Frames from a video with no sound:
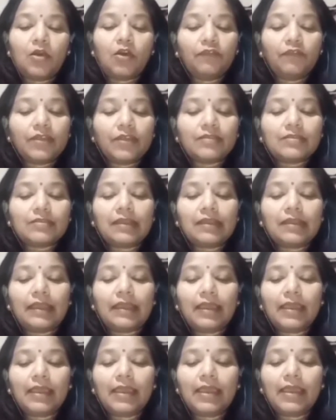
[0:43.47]

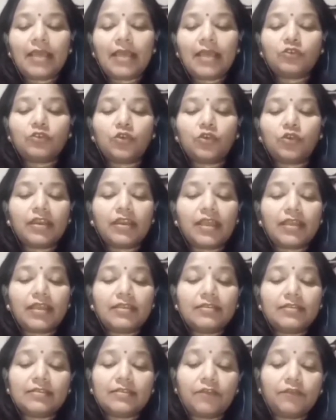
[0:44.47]
Obviously, he has
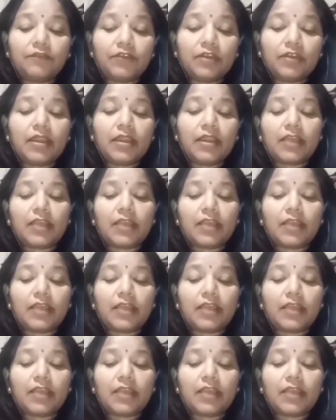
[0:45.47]
organized several